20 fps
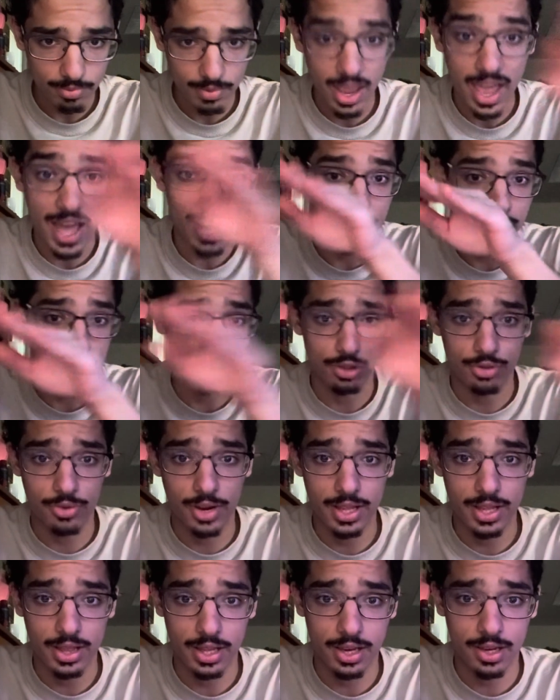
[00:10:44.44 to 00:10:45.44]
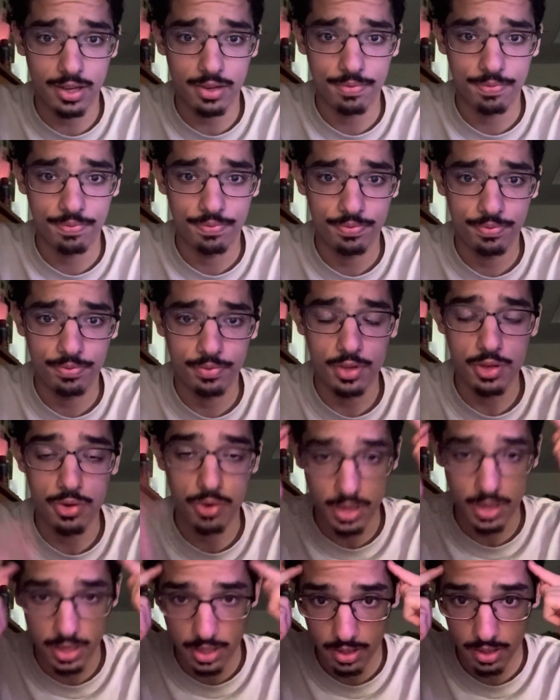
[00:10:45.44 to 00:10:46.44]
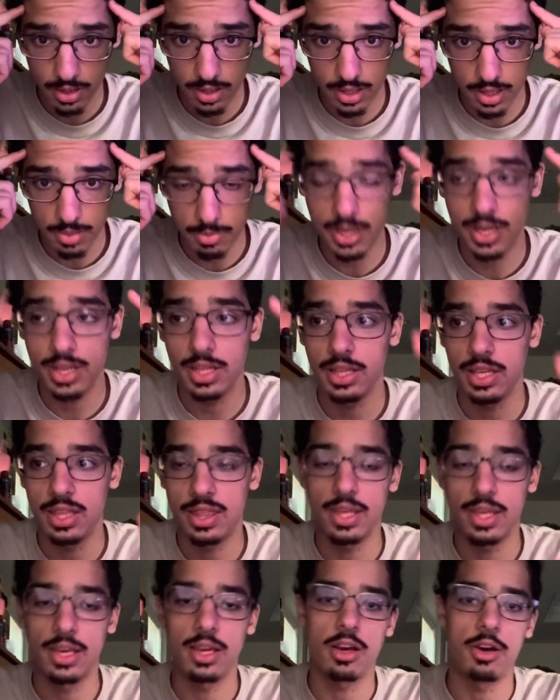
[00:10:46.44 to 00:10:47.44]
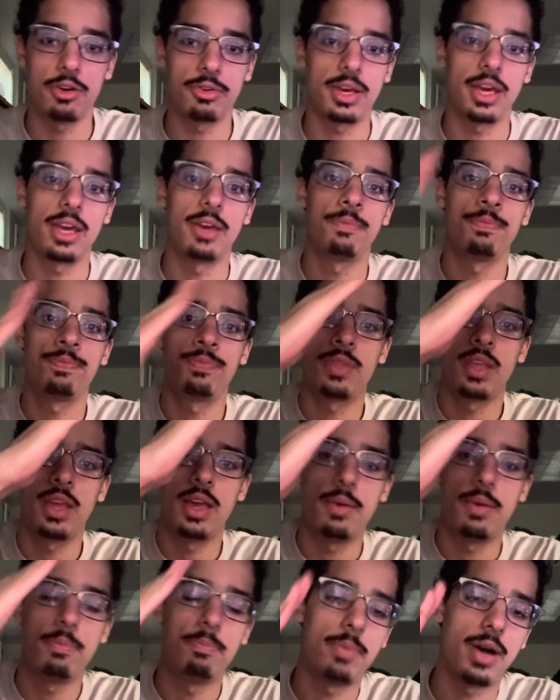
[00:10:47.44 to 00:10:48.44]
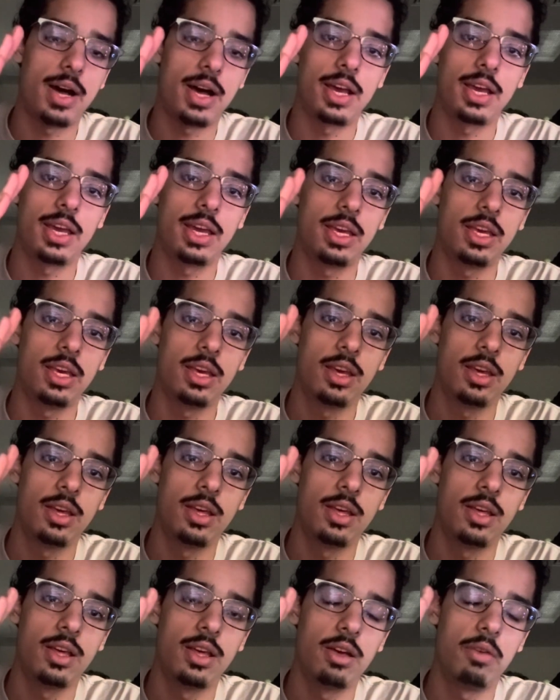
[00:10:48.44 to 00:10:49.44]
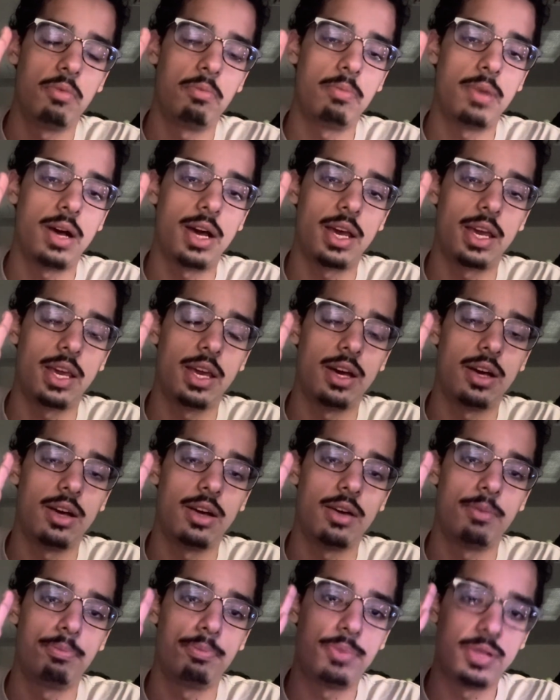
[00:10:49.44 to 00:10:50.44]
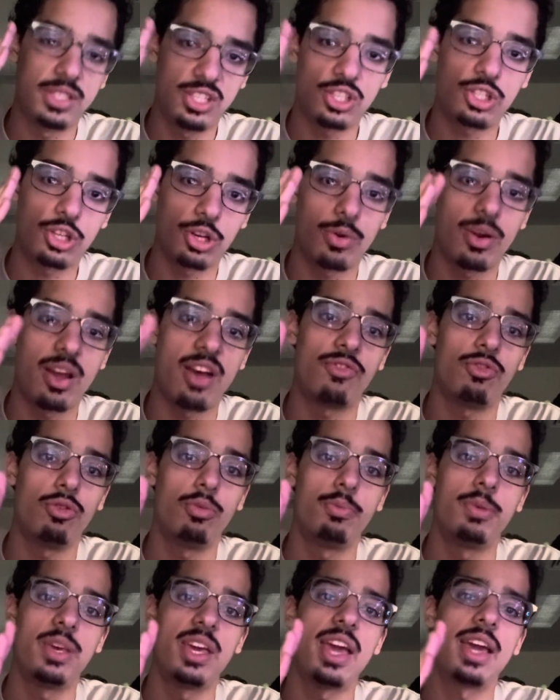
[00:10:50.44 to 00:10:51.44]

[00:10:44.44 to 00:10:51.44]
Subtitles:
and it's a straight line, you can immediately think, okay, my position graph will be a